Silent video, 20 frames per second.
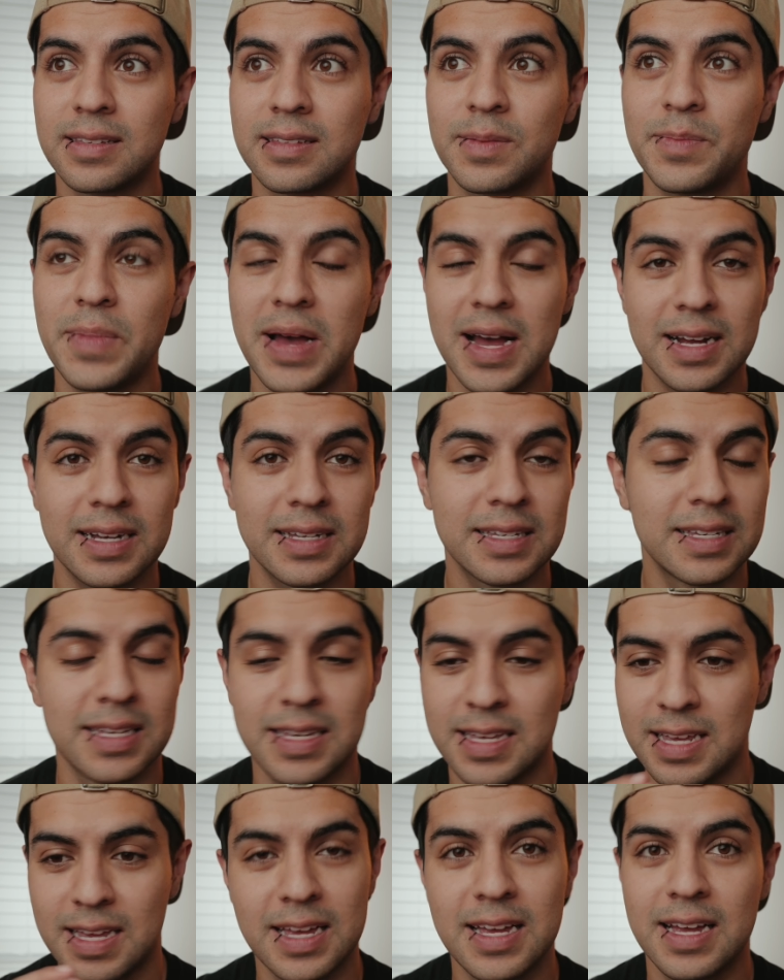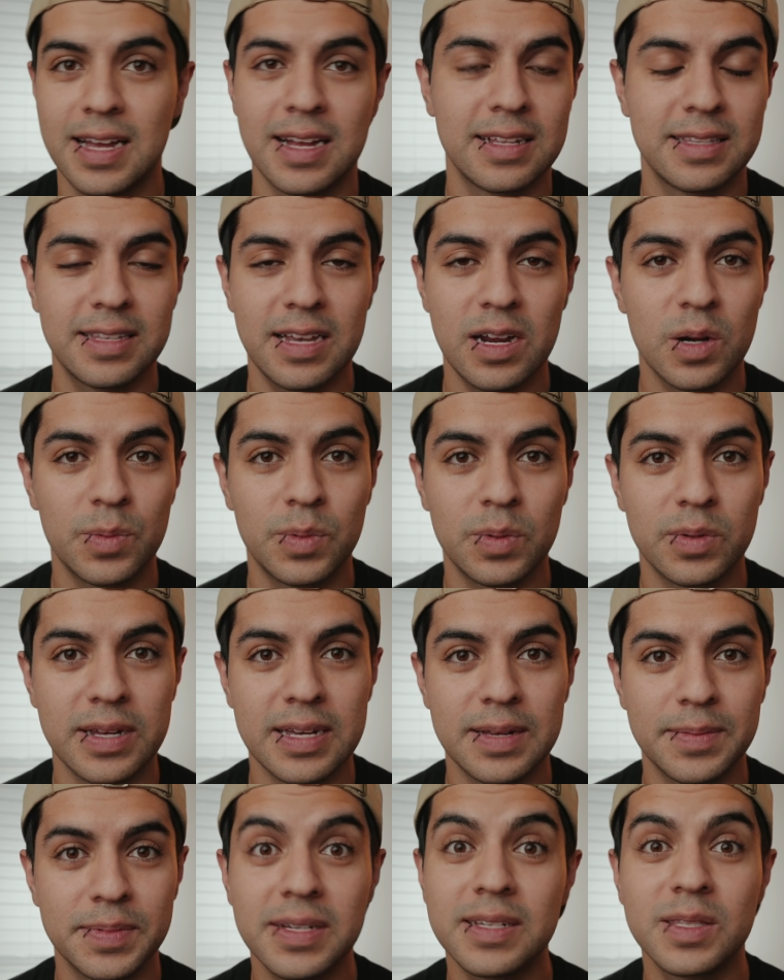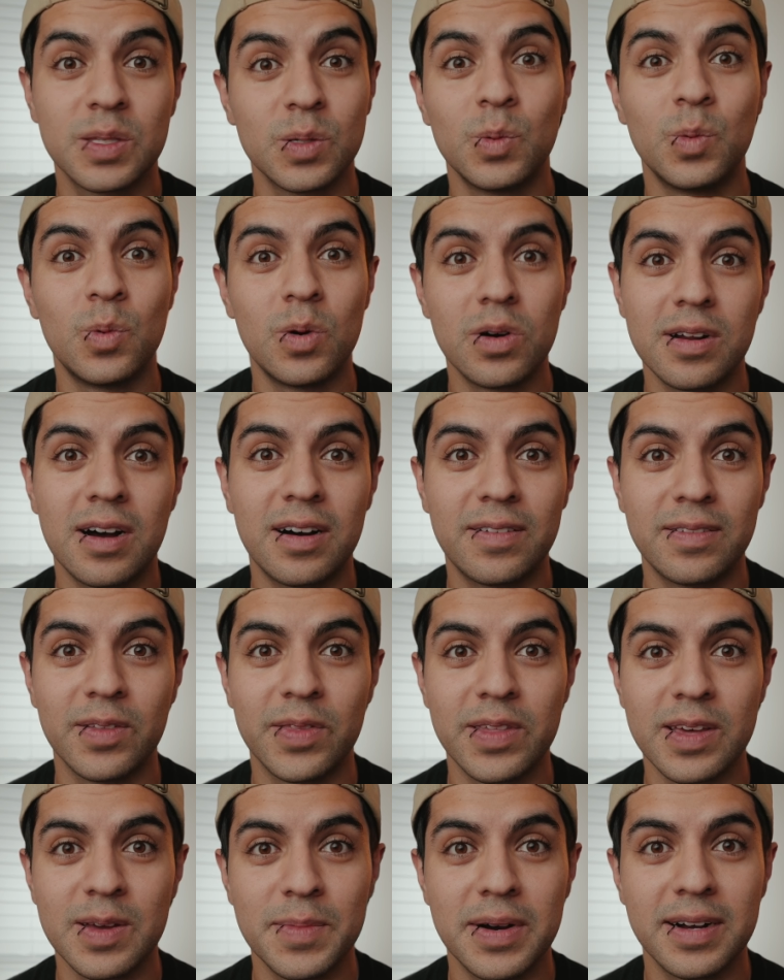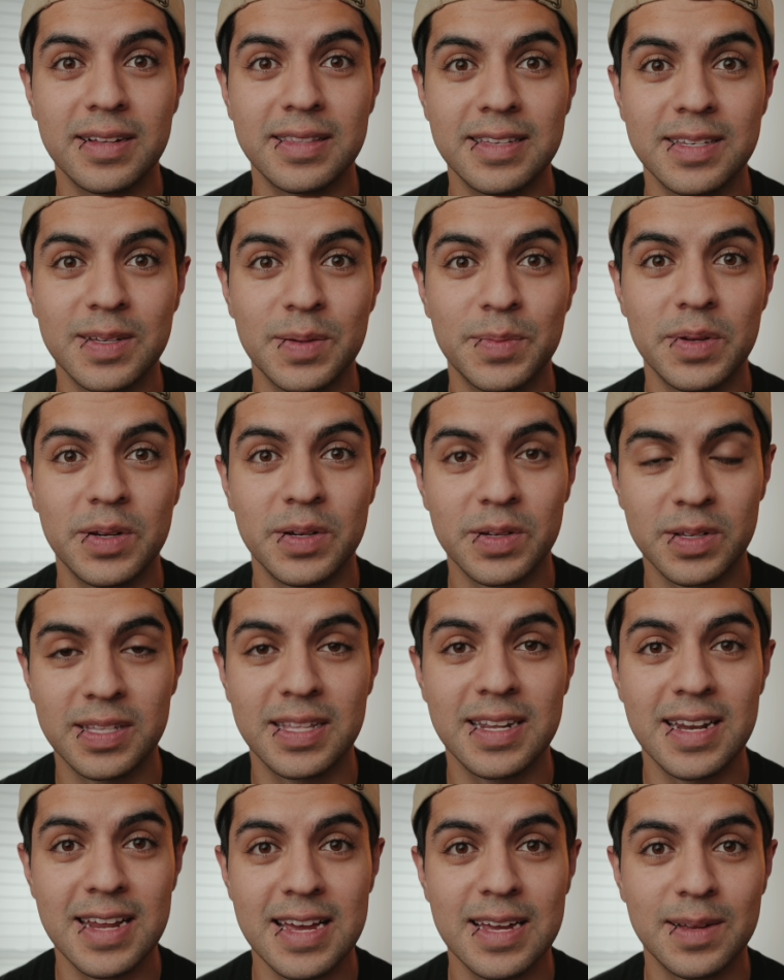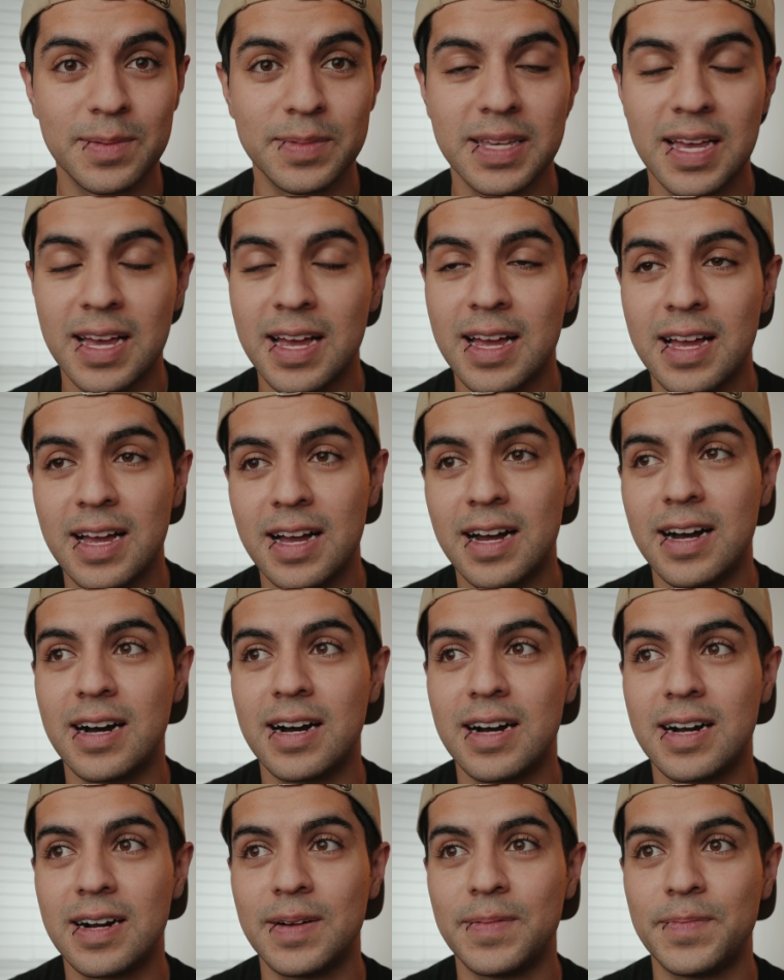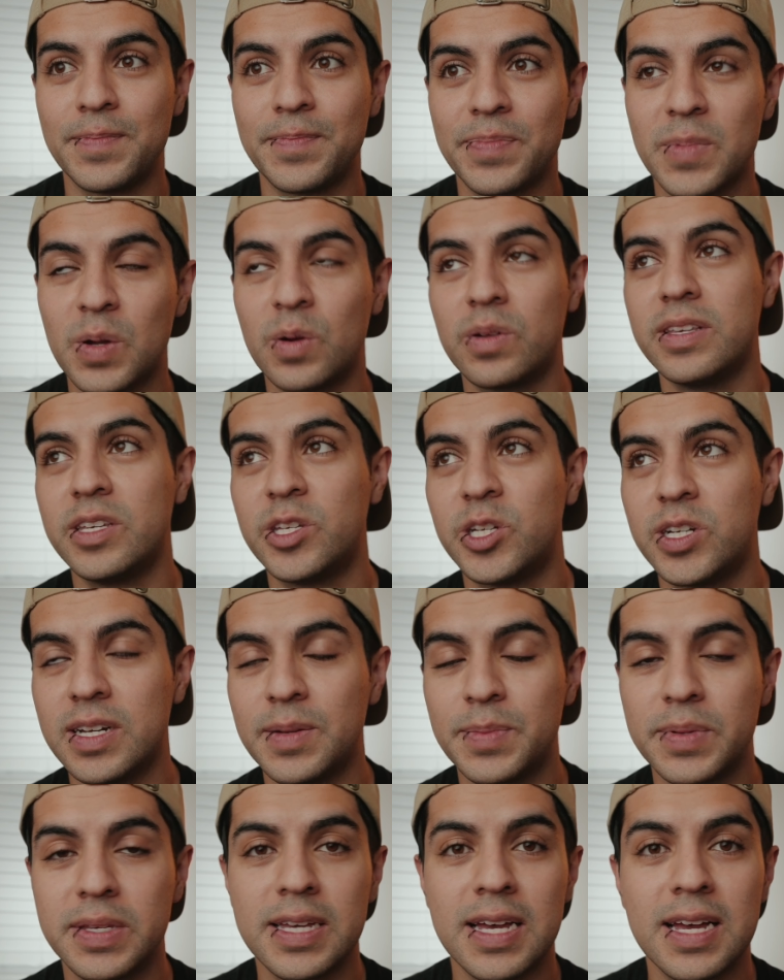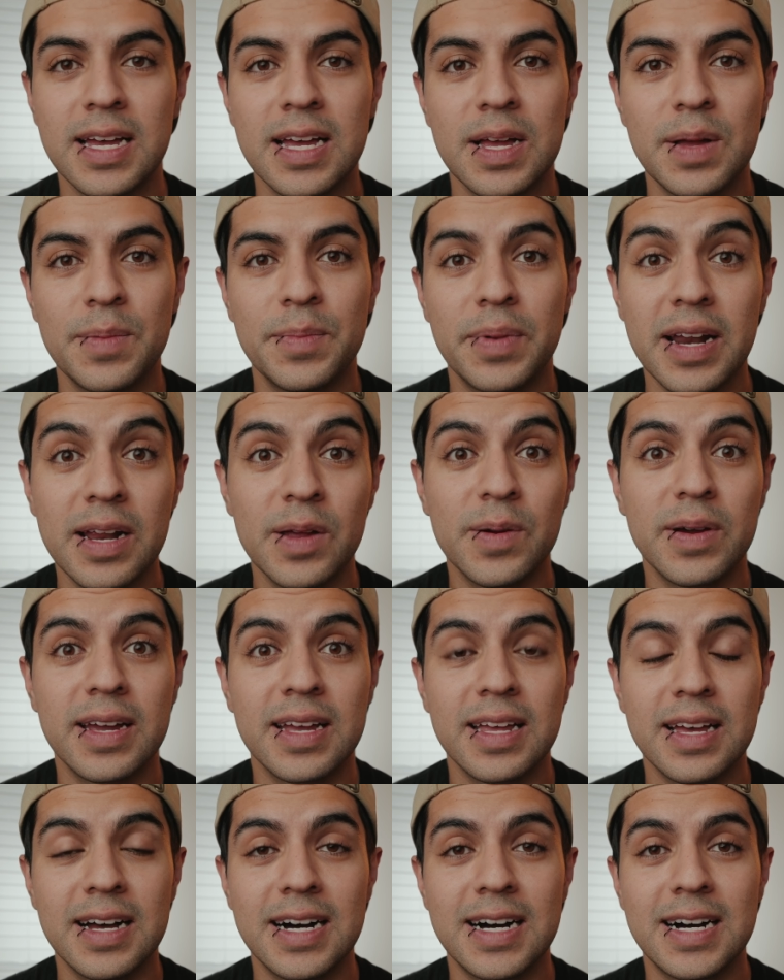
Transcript: Max. Terrible names. That's the one awful thing about these computers is the names, or these chips. But anyway,